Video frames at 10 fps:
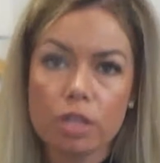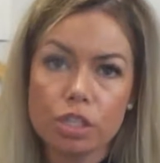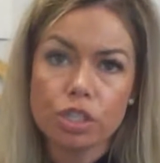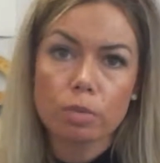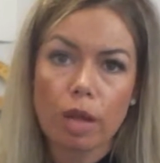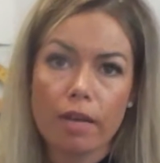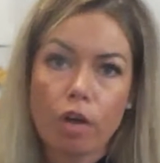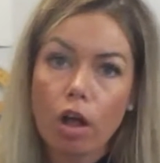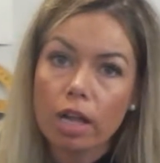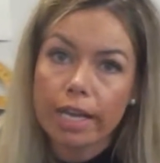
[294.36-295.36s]
this year we'll have
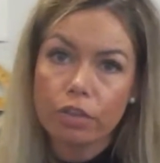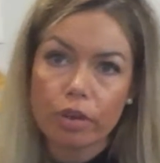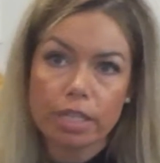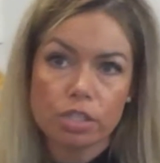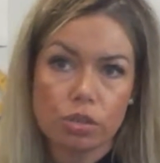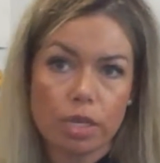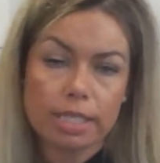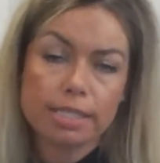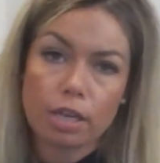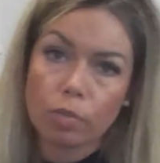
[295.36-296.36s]
all 8th grade
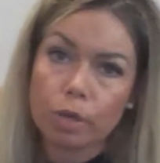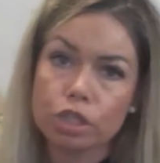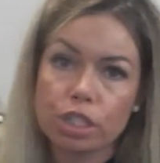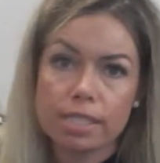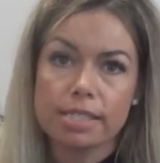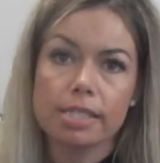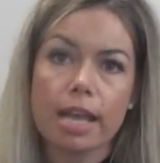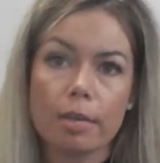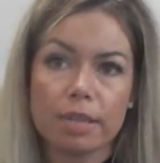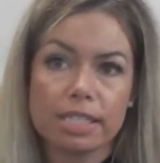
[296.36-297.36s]
students that'll purchase
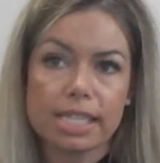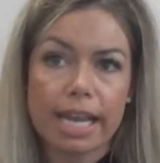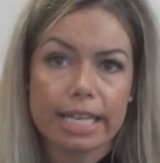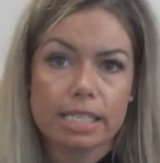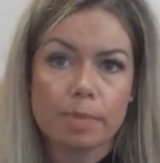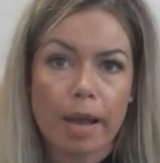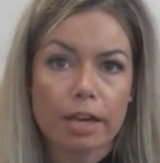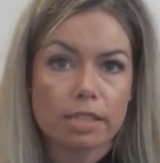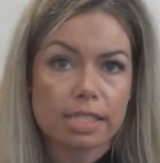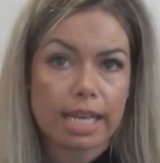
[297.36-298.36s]
the
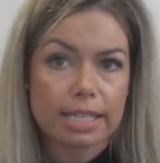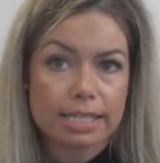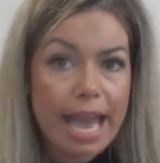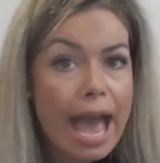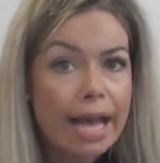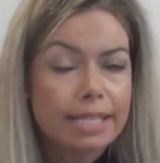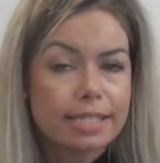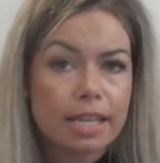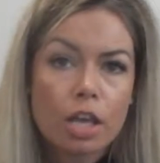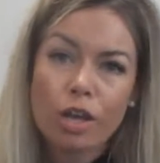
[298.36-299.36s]
TI-Nspire CX
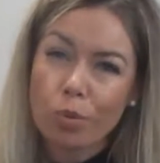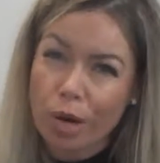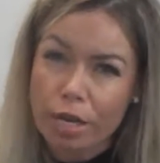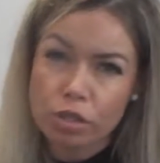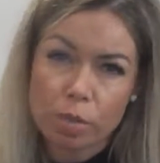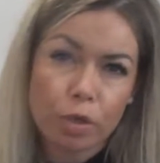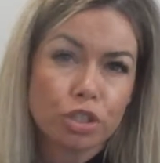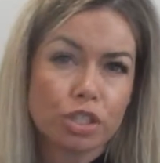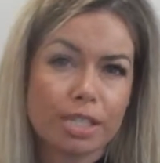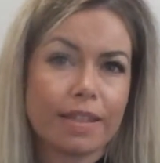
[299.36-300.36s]
CAS, and we're actually
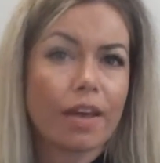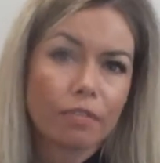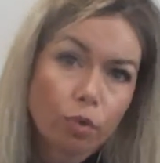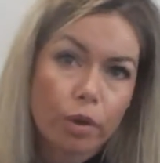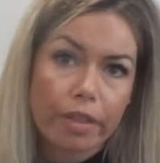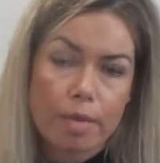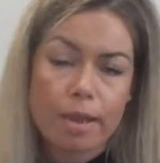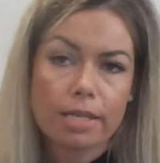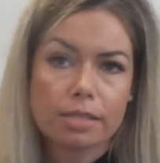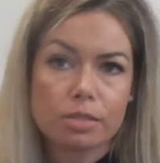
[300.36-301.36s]
purchasing that for them
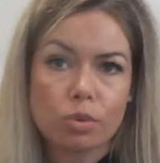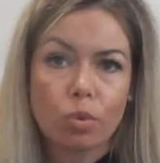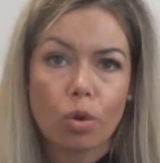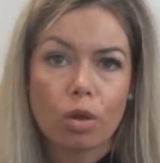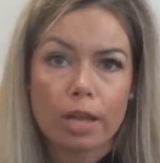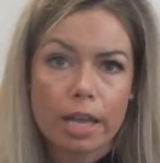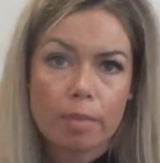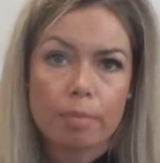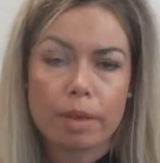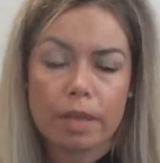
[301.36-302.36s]
as a school,
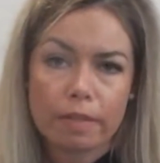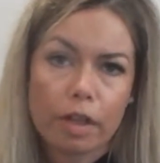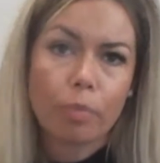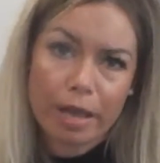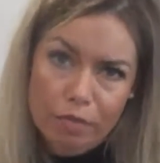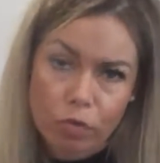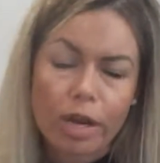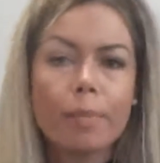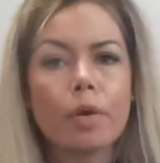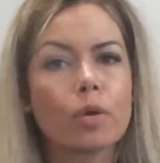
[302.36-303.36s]
and they'll pay for
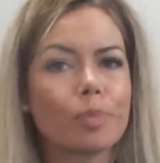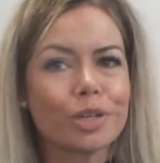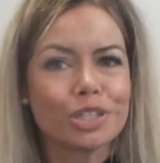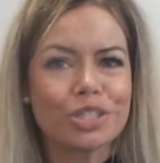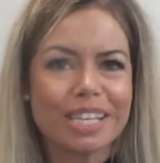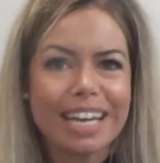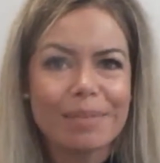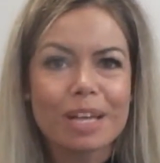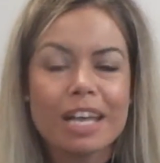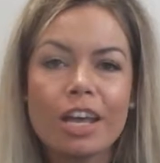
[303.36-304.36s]
it, but we're purchasing it.
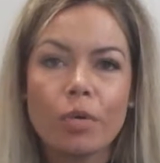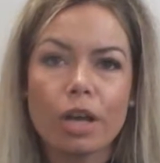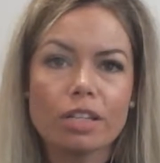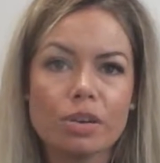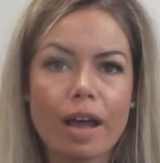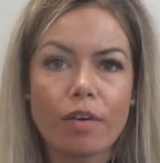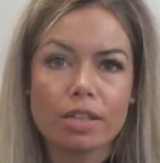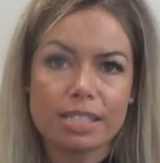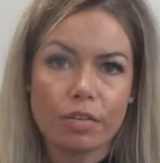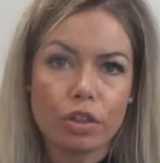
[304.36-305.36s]
We also have all
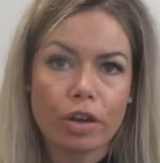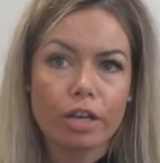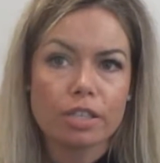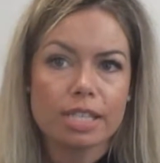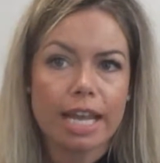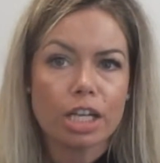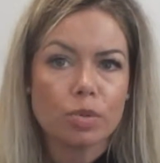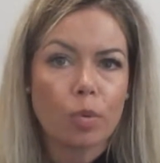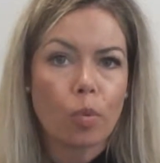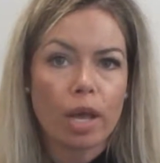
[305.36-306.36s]
7th graders in
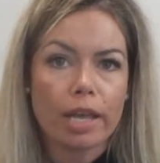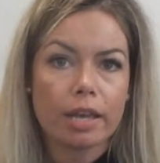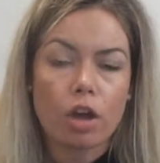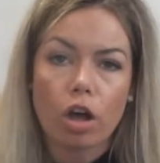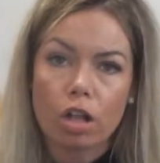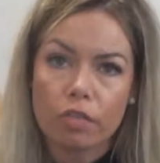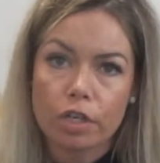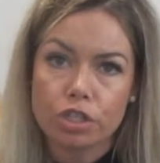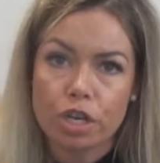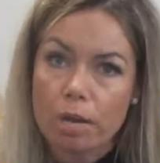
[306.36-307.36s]
Algebra 1, all of our
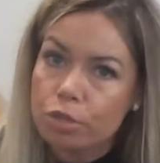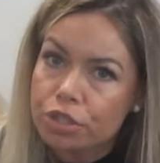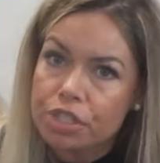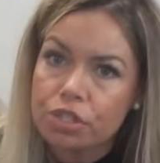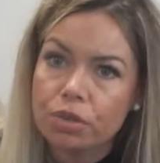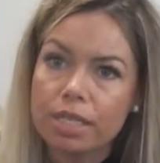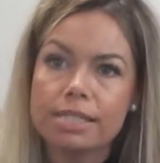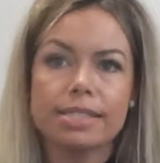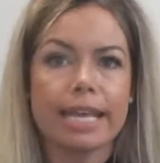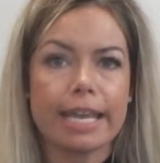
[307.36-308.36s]
geometry
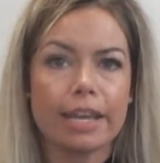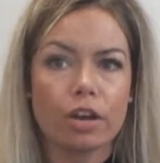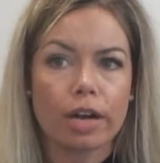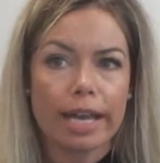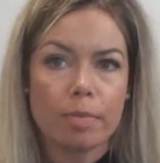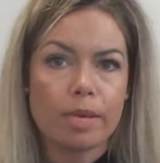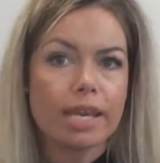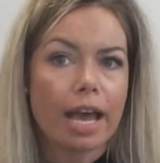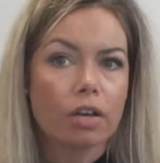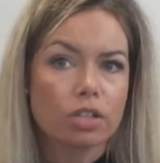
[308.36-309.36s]
students, and our AB
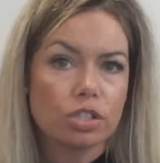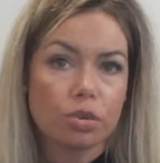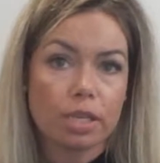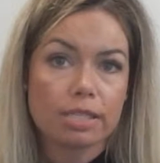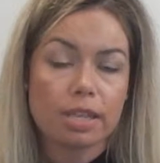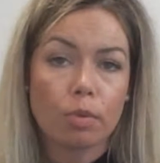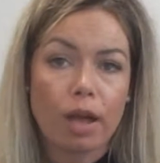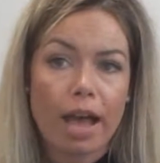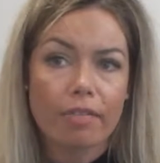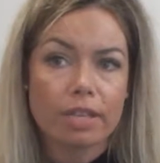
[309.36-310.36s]
Calc students that will
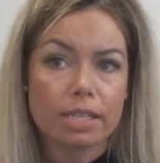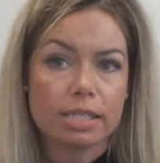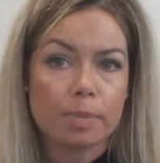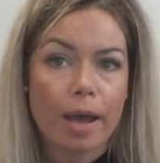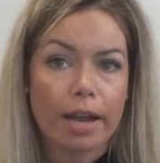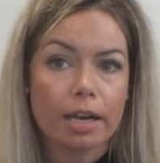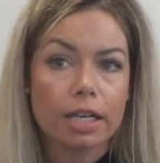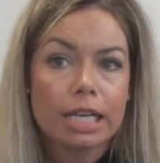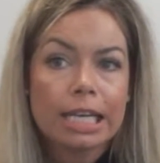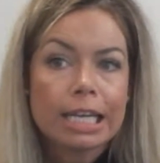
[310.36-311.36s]
have the Nspire.
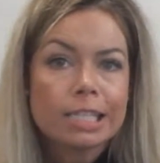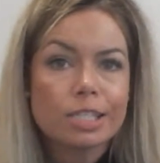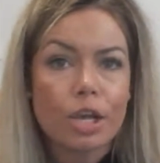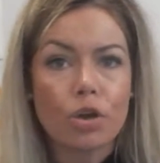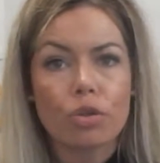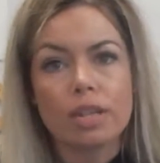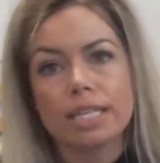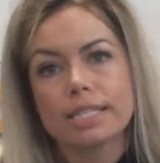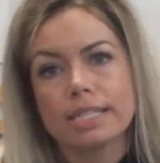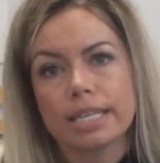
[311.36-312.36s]
So
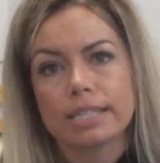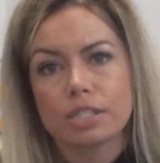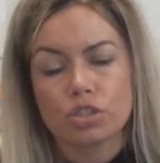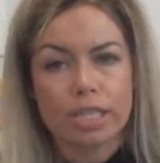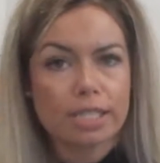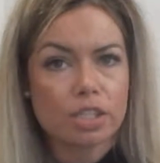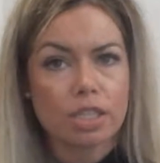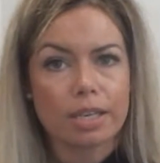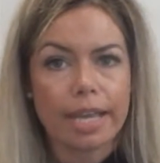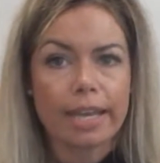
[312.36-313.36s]
this is a
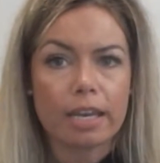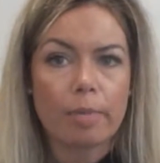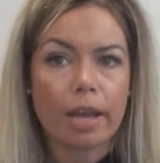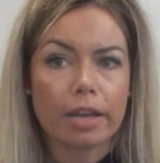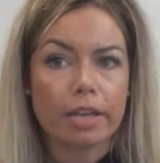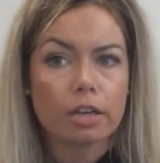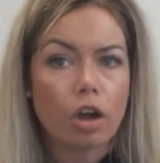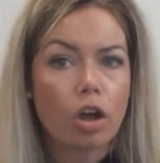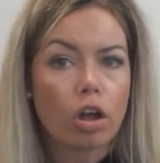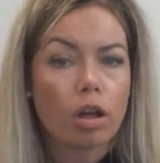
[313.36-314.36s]
transition, and in about a year,
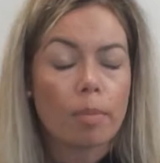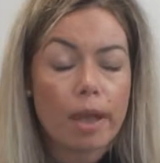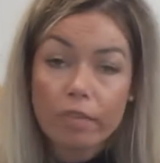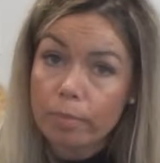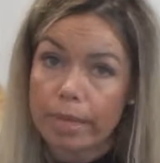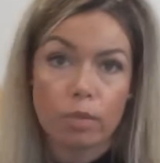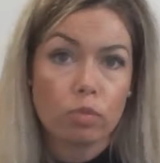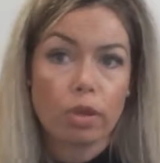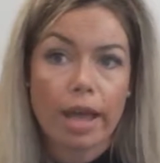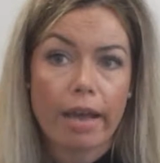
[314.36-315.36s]
everybody
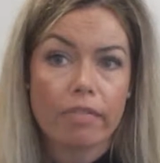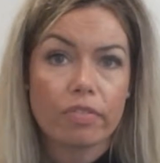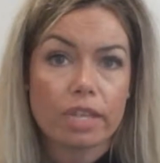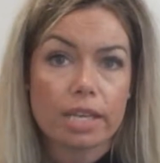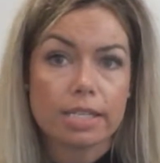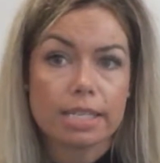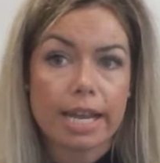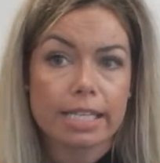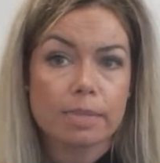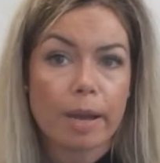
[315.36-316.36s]
will have the
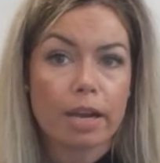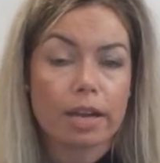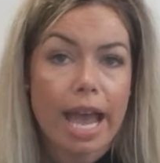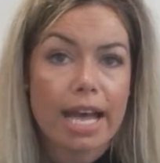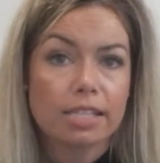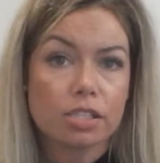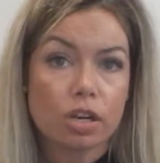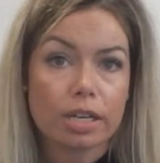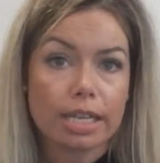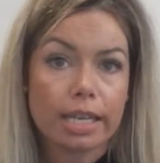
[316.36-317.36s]
TI-Nspire CAS
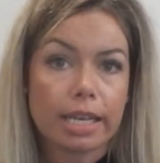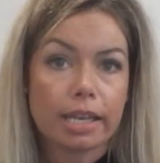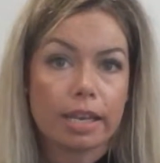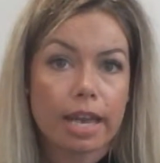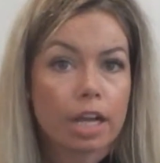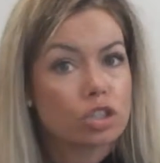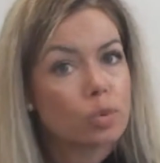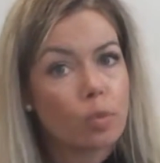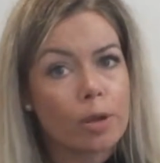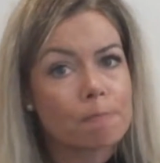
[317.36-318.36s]
starting in
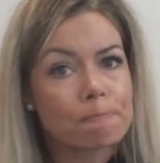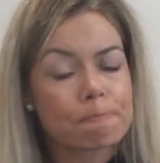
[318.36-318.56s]
Algebra 1.